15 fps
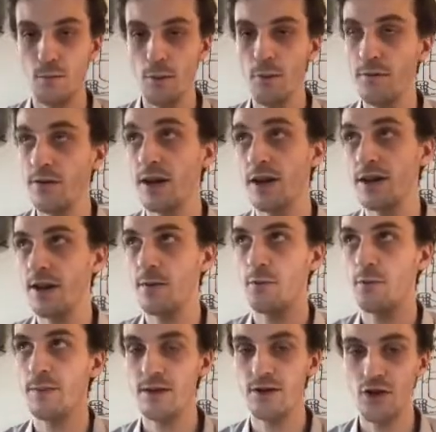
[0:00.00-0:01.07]
one more thing to check
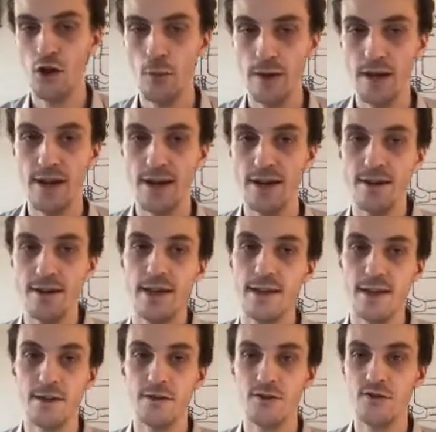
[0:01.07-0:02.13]
would be the Jacobi identity, and
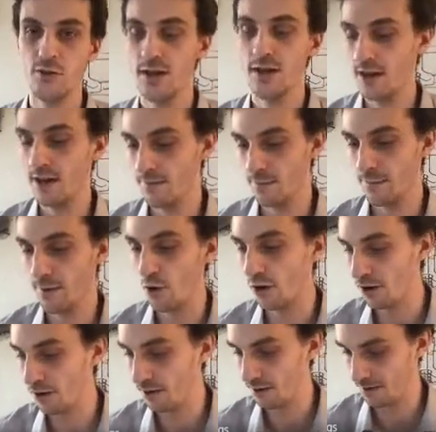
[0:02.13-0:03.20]
that's truly kind of a
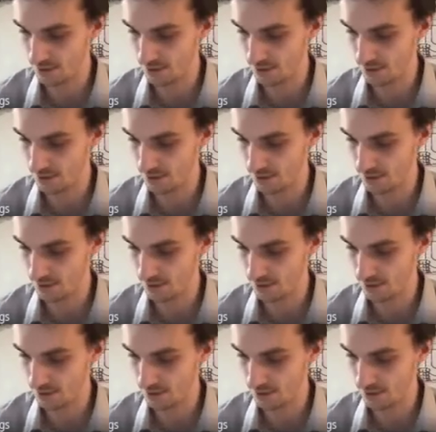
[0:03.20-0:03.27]
miracle.